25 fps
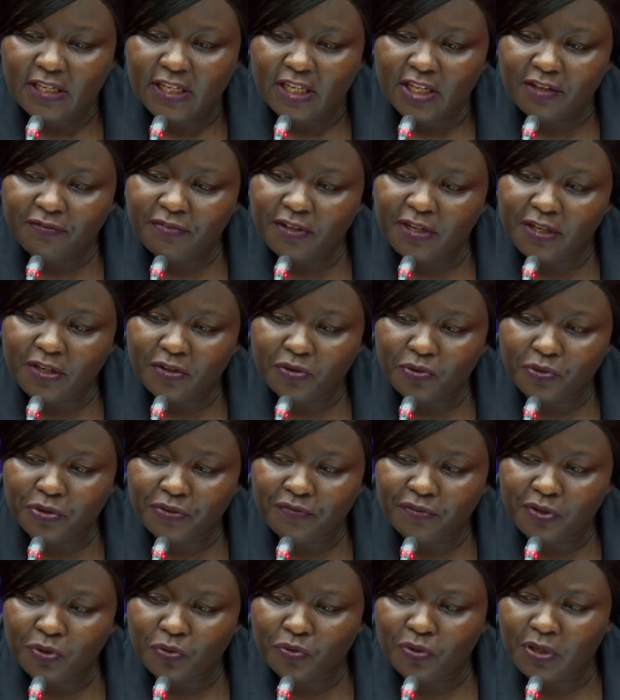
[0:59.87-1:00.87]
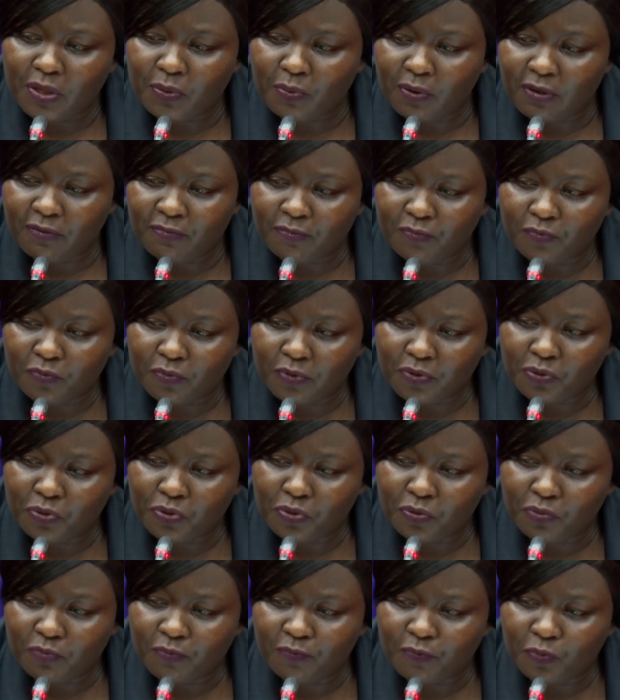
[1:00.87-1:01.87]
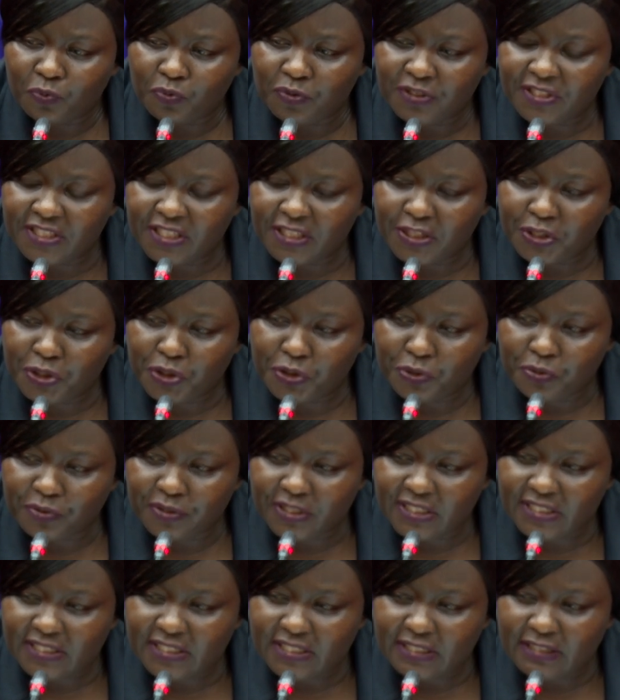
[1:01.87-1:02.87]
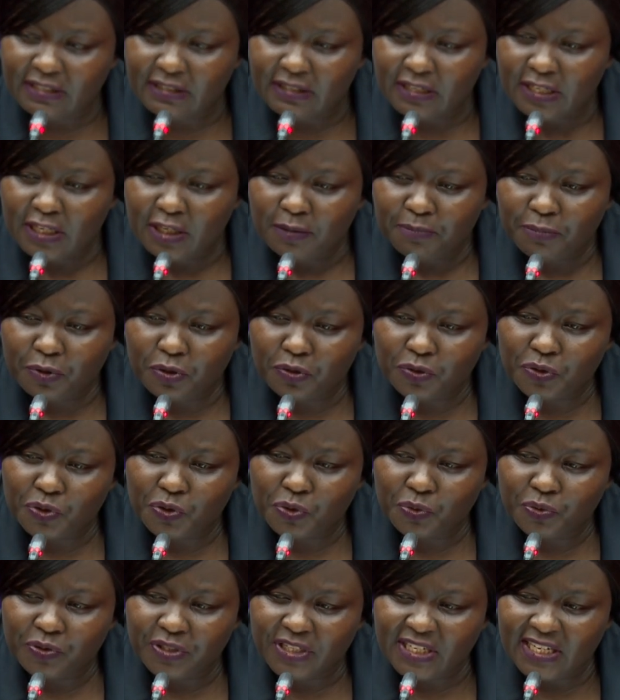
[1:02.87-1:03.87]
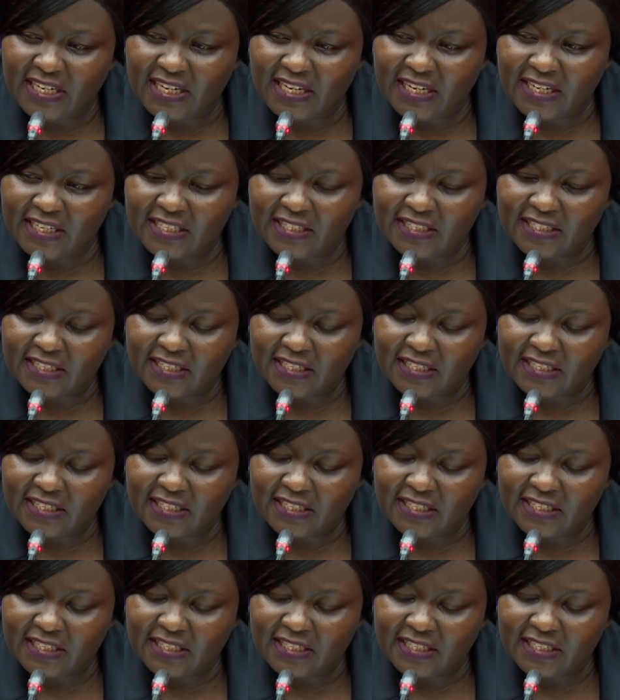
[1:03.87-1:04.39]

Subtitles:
even on our, you know, food security, because you realize